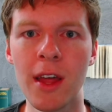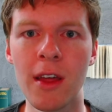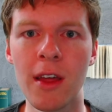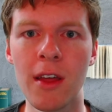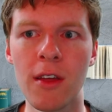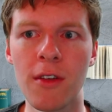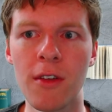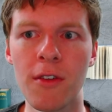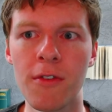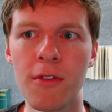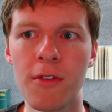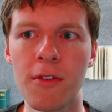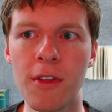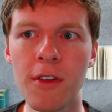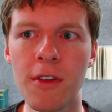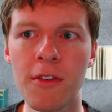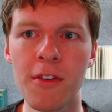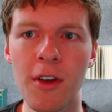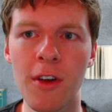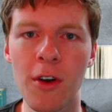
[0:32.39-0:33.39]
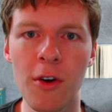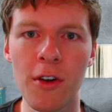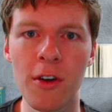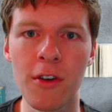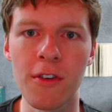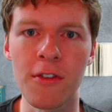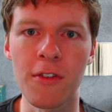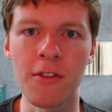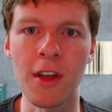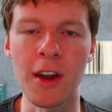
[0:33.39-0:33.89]
is this
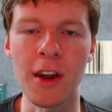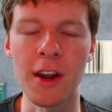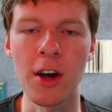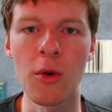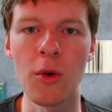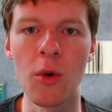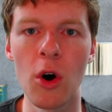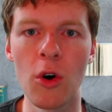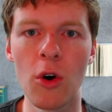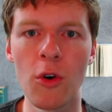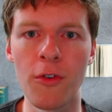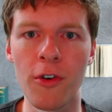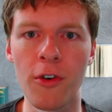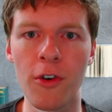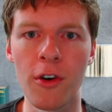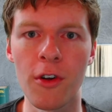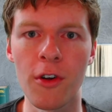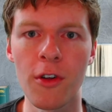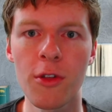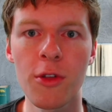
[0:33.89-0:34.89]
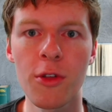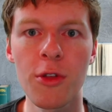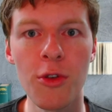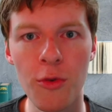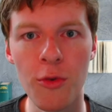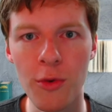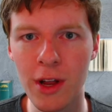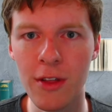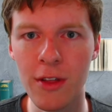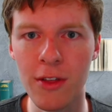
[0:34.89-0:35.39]
series is going to go over
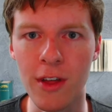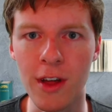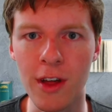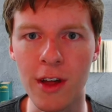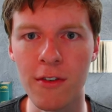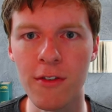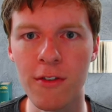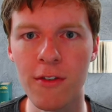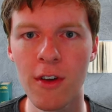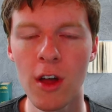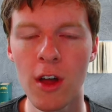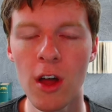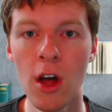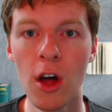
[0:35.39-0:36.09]
three things.